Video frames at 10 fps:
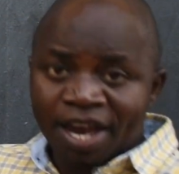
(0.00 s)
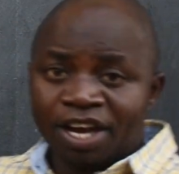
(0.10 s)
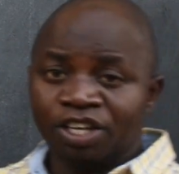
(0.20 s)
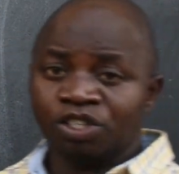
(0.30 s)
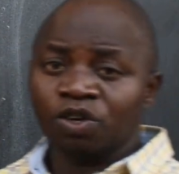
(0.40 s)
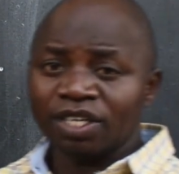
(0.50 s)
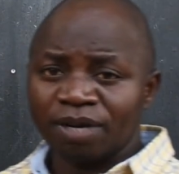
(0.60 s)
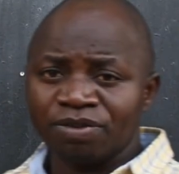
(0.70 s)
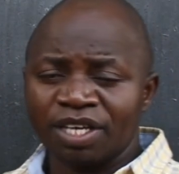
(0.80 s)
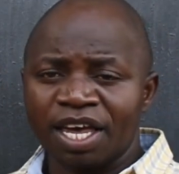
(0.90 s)
In short,
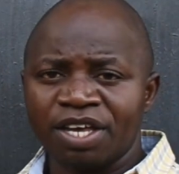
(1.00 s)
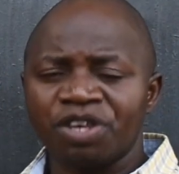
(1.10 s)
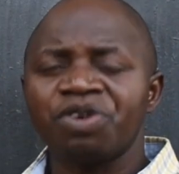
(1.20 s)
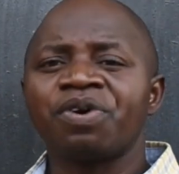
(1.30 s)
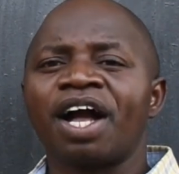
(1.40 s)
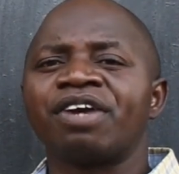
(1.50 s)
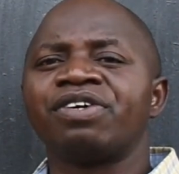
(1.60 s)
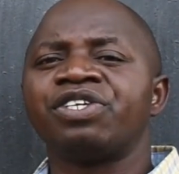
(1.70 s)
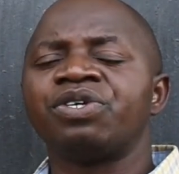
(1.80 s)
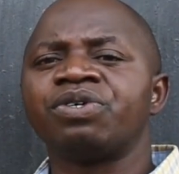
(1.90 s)
I'm saying you can
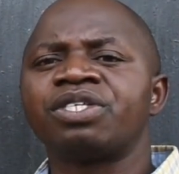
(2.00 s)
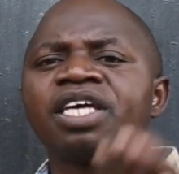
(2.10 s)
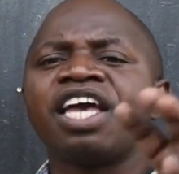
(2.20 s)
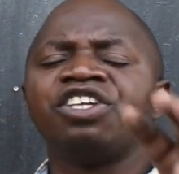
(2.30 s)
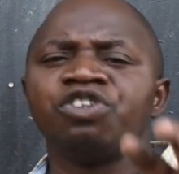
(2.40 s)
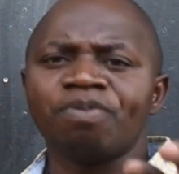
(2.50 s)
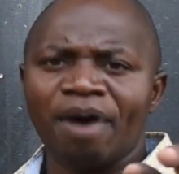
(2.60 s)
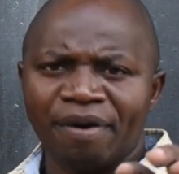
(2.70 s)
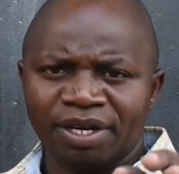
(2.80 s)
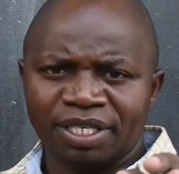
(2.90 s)
reduce a
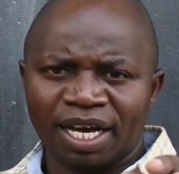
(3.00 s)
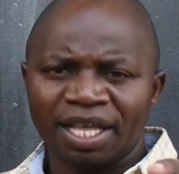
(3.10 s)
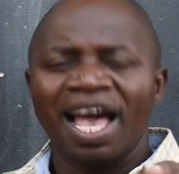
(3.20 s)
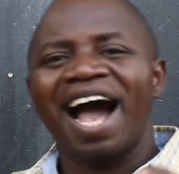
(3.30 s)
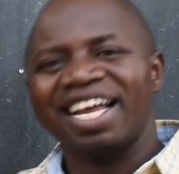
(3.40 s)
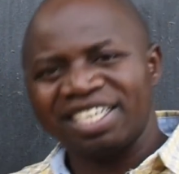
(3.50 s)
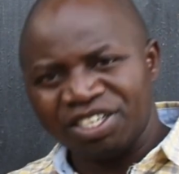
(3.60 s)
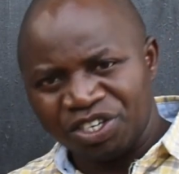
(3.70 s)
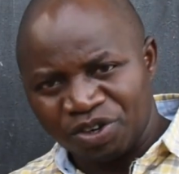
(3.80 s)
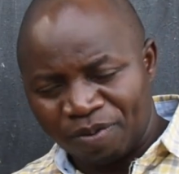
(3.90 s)
numerator and
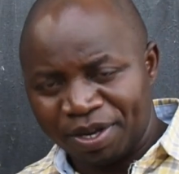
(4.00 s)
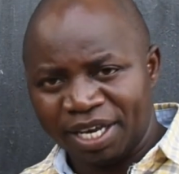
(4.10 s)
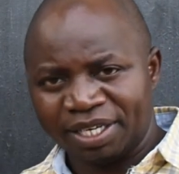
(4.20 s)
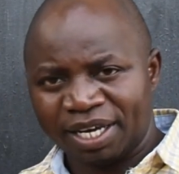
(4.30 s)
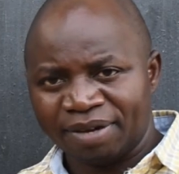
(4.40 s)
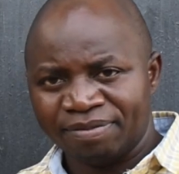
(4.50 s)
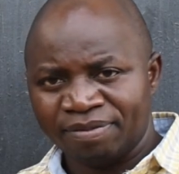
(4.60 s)
a denominator.